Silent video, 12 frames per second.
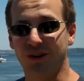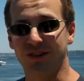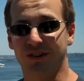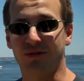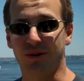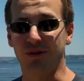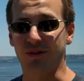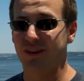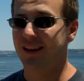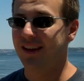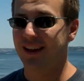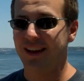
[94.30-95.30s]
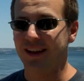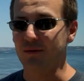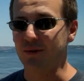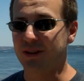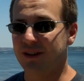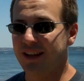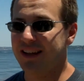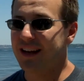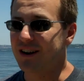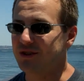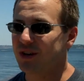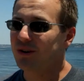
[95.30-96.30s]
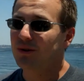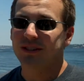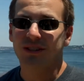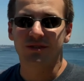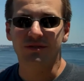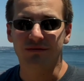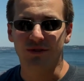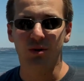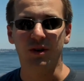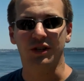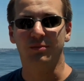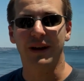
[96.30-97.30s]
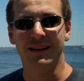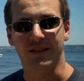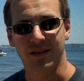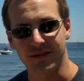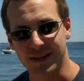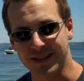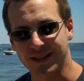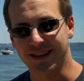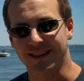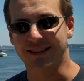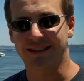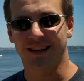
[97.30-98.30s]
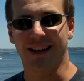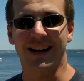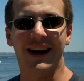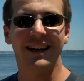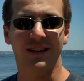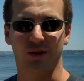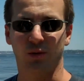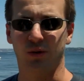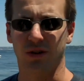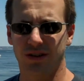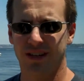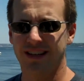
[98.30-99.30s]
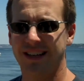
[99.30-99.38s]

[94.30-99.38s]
choices, folks, with clean energy, oh, it's too expensive, it's, it's an eyesore.